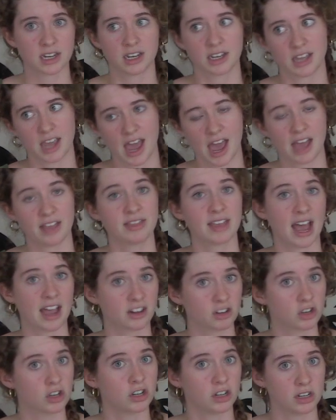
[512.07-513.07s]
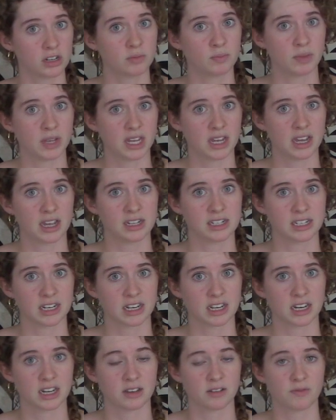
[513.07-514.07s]
again? That could be
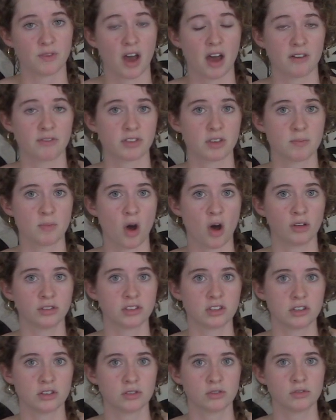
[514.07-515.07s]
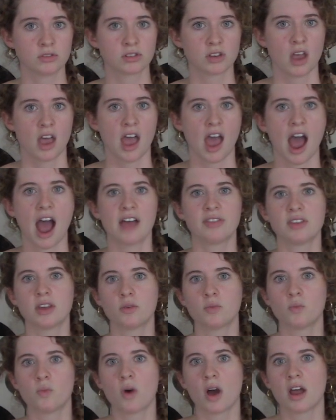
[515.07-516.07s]
indicative of the malt used. And
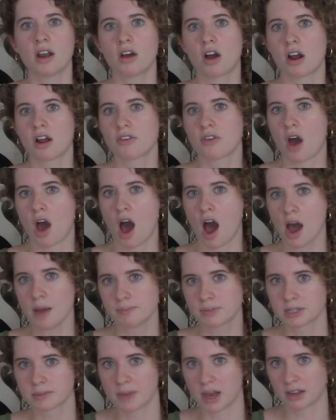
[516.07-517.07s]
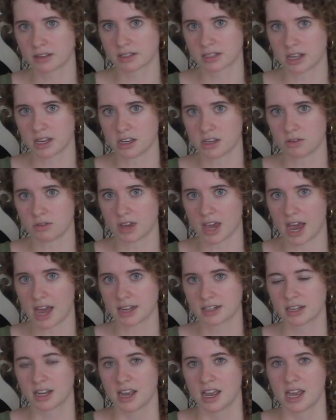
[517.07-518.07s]
then what are the hop smells that you
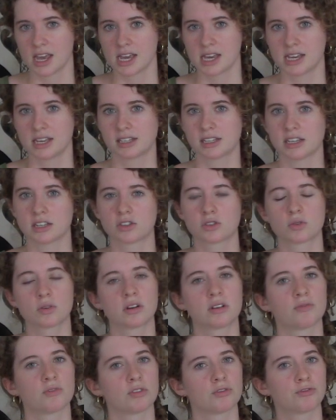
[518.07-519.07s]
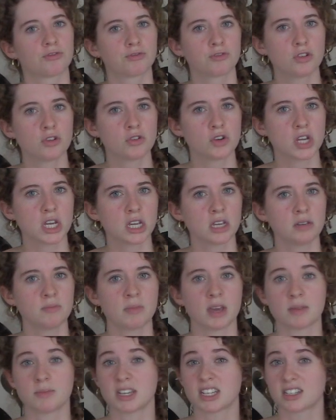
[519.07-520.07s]
get? Is it sort of a fruity,
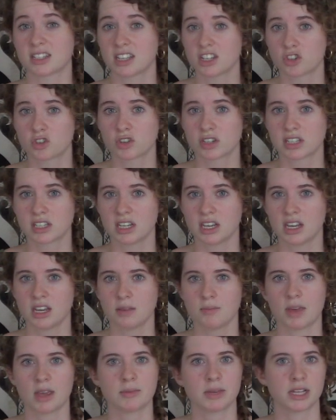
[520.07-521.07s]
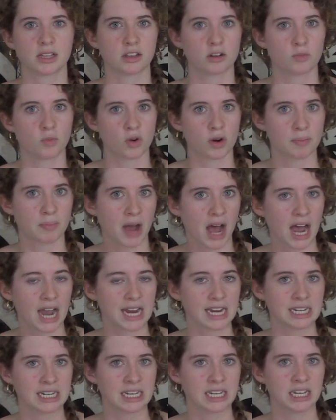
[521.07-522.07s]
maybe citrusy, maybe a little more
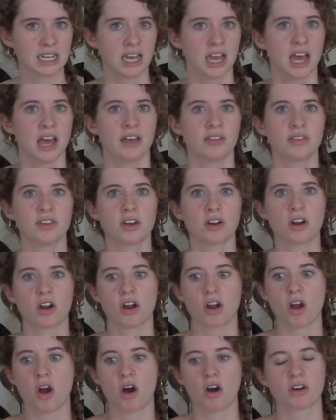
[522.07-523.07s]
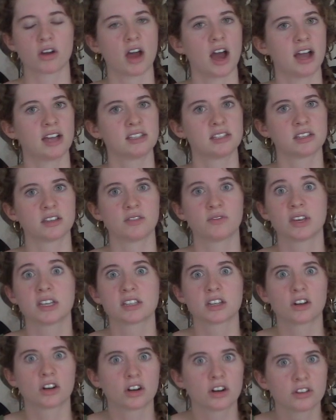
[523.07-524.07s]
piney? There are all kinds of, is
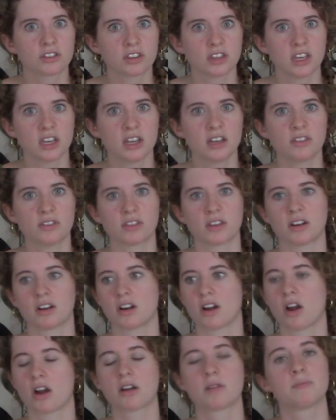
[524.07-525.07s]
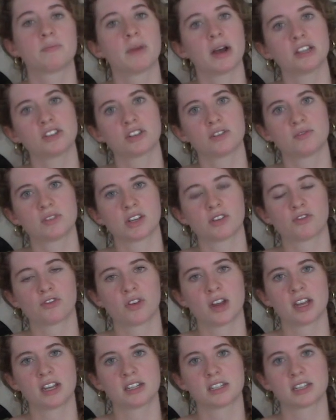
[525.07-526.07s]
it earthy? There are a bunch of
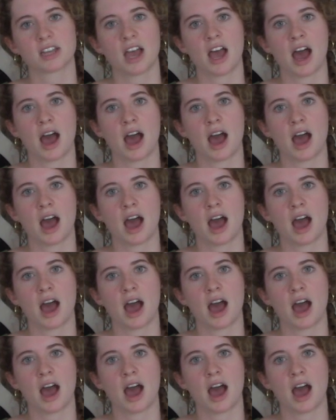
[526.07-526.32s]
different